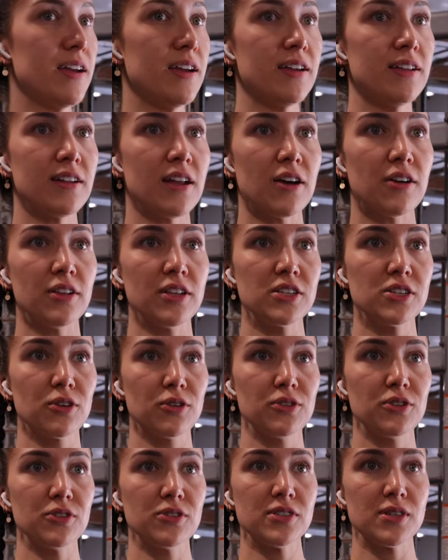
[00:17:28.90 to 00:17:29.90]
now let's
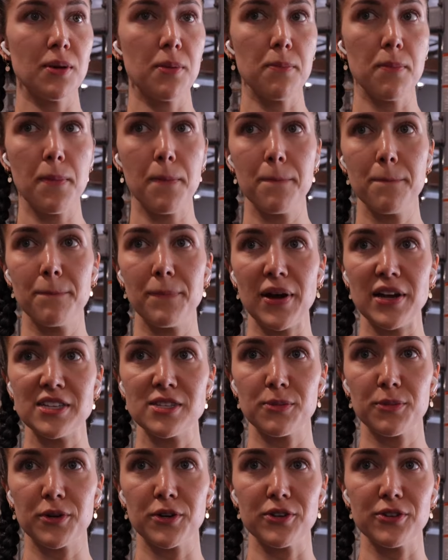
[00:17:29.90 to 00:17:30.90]
go do some
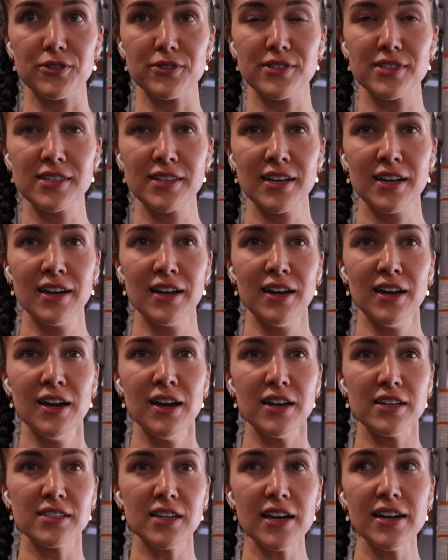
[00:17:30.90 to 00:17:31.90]
bicep curls.
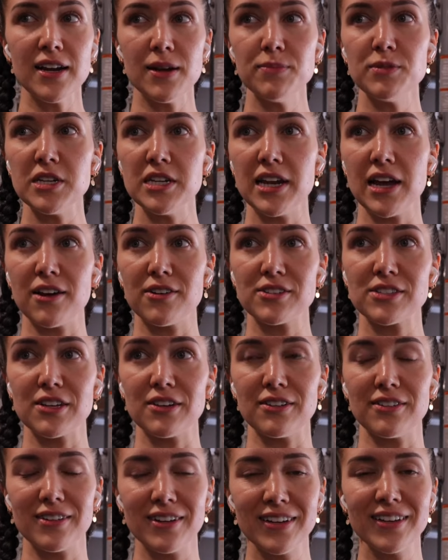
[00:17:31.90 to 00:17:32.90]
It's kind of empty now,
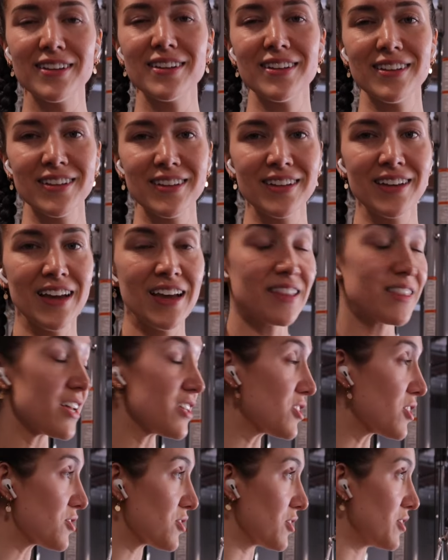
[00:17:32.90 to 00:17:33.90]
so
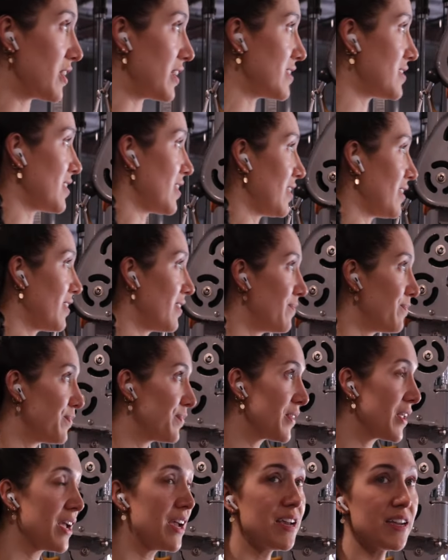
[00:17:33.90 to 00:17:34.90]
that's also a nice thing
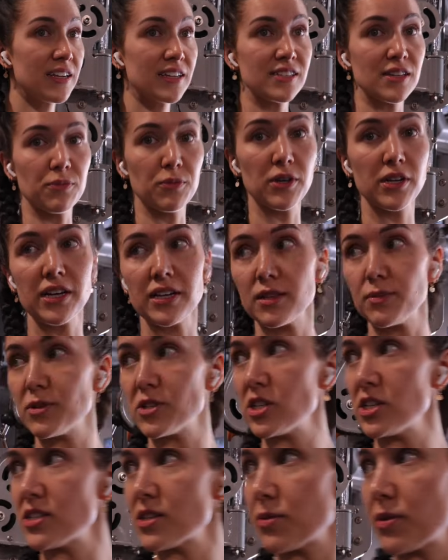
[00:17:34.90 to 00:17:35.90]
because then we can get the machines that